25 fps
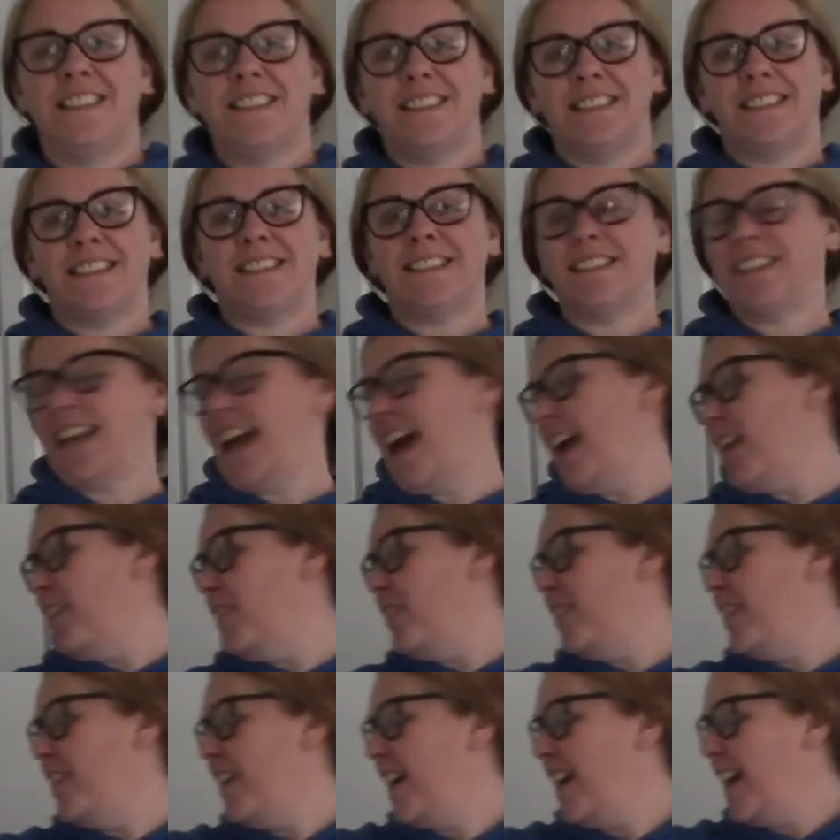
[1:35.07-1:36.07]
So,
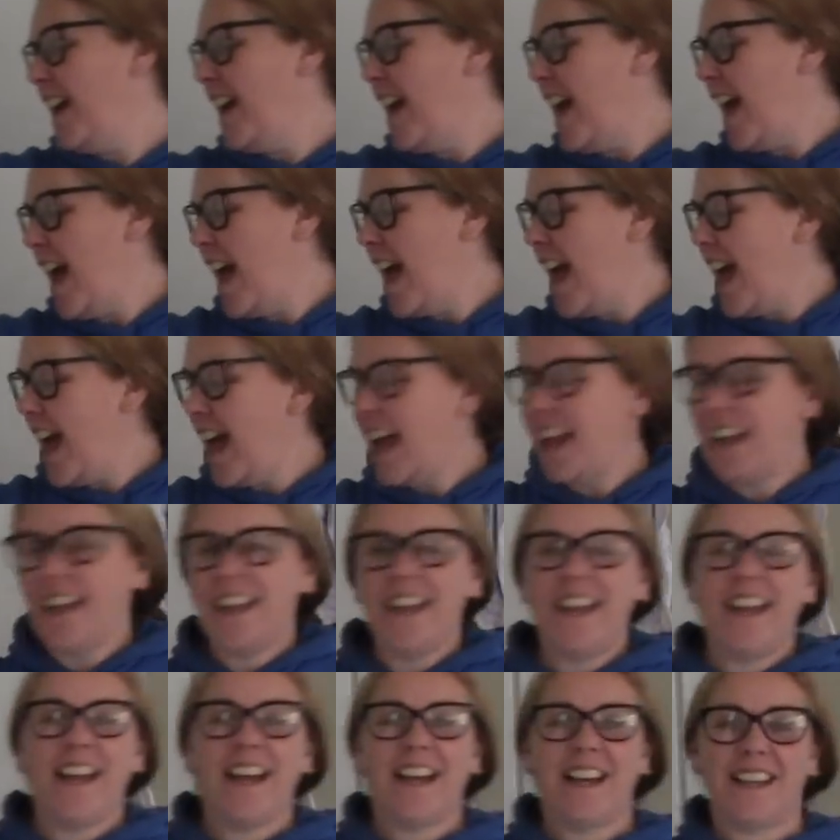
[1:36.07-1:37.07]

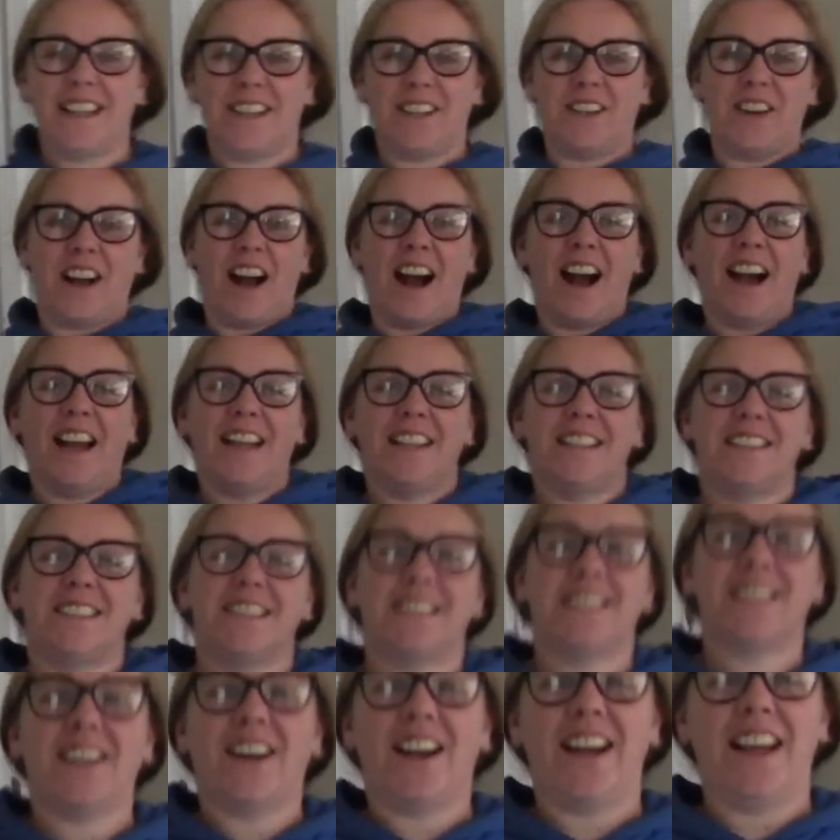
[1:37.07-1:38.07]
look what I
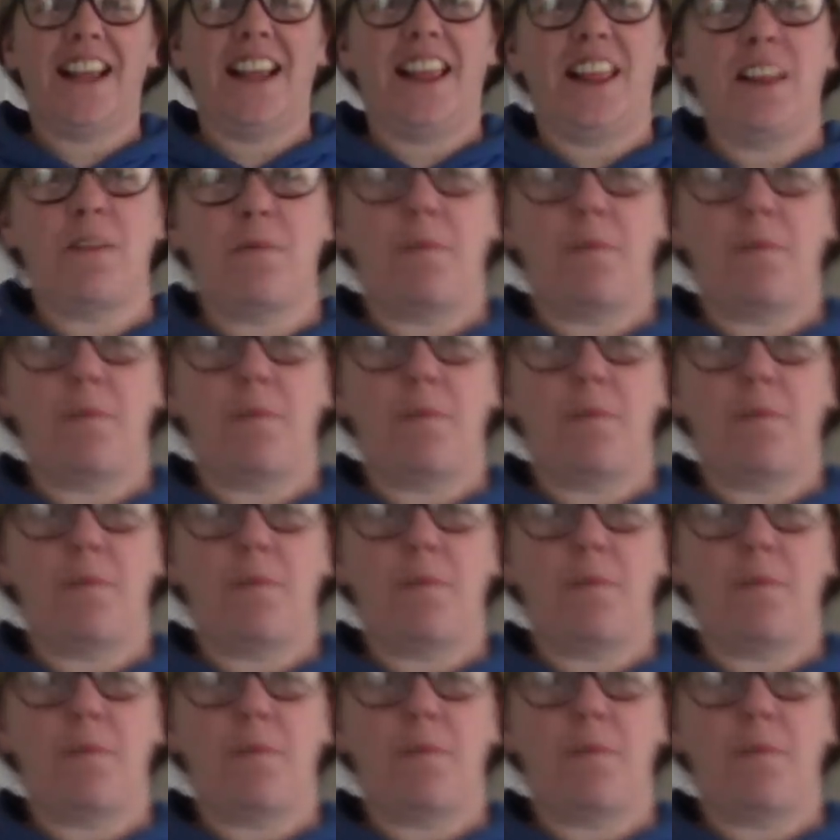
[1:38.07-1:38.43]
just got in the